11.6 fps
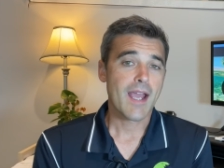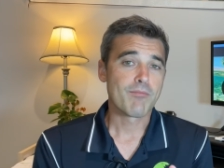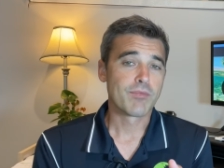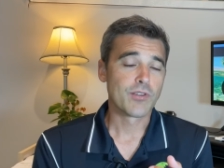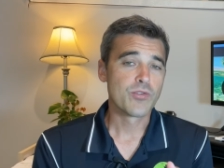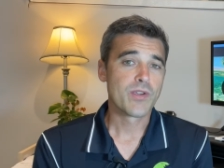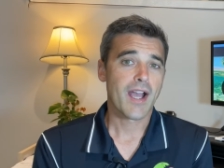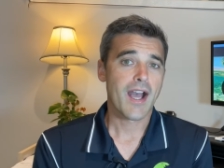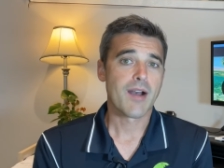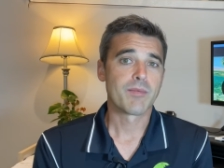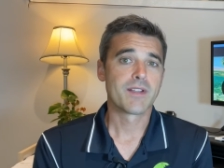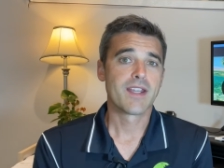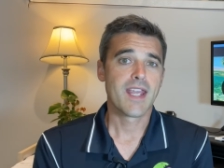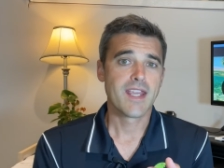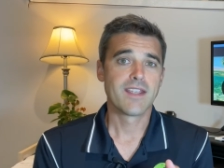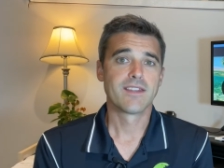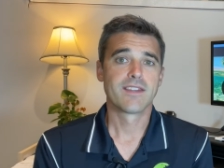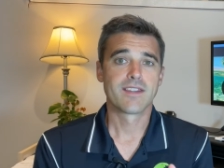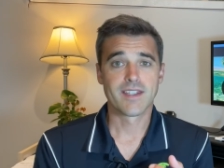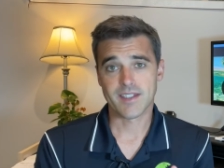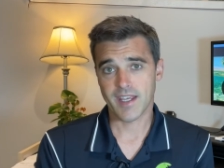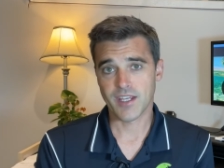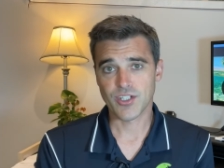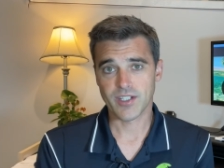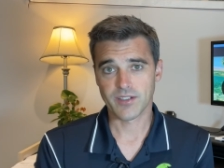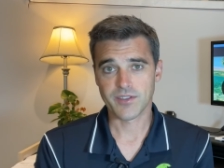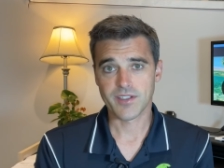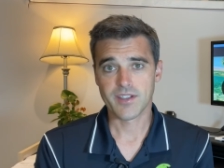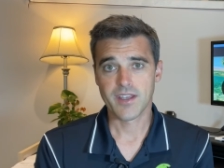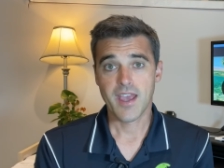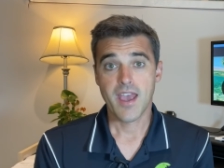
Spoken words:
at blue carbon in the Seychelles.